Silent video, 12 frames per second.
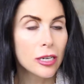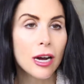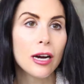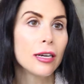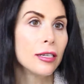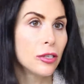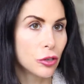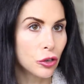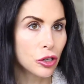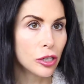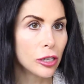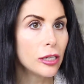
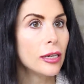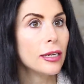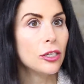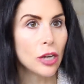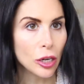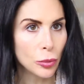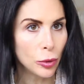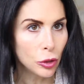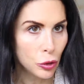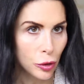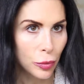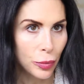non-surgical injectable
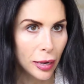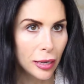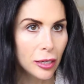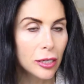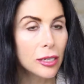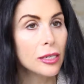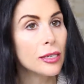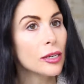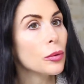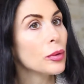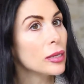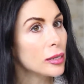treatment to
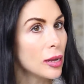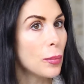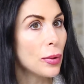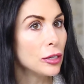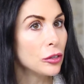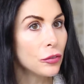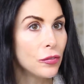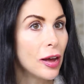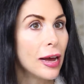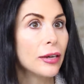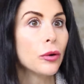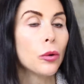deal with submental
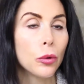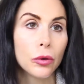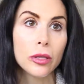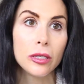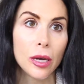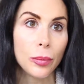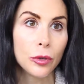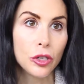fat or the double